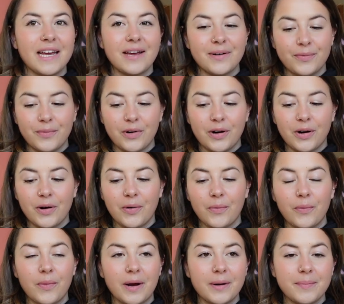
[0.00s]
and we're
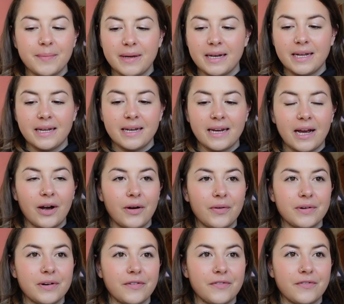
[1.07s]
1 minute
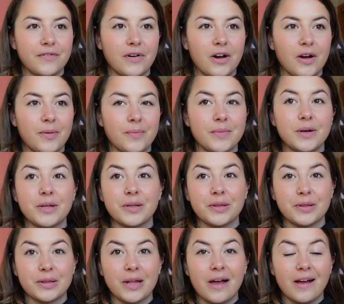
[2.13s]
out from
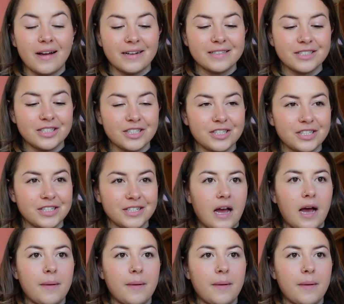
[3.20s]
launch.